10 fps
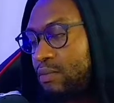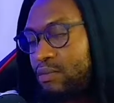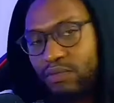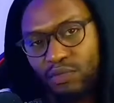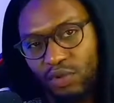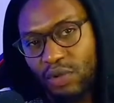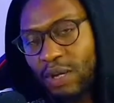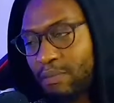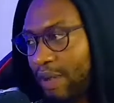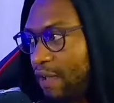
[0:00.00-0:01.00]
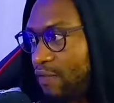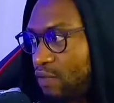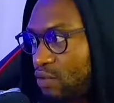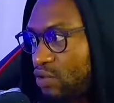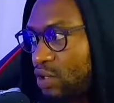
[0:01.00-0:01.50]
you can buy
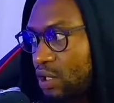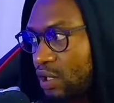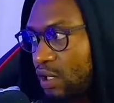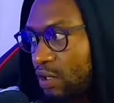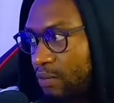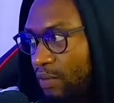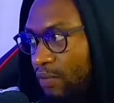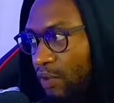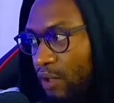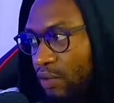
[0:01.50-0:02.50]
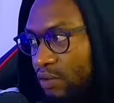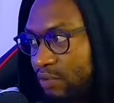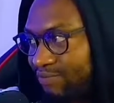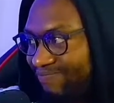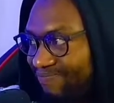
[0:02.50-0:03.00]
views here, but for your own
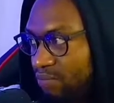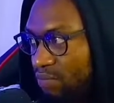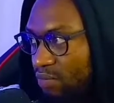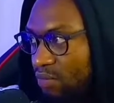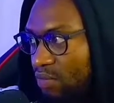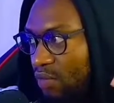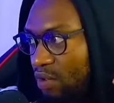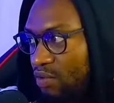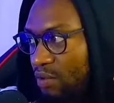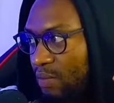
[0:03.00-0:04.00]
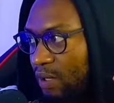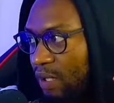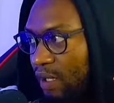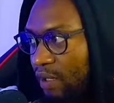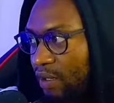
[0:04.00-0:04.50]
detriment. Like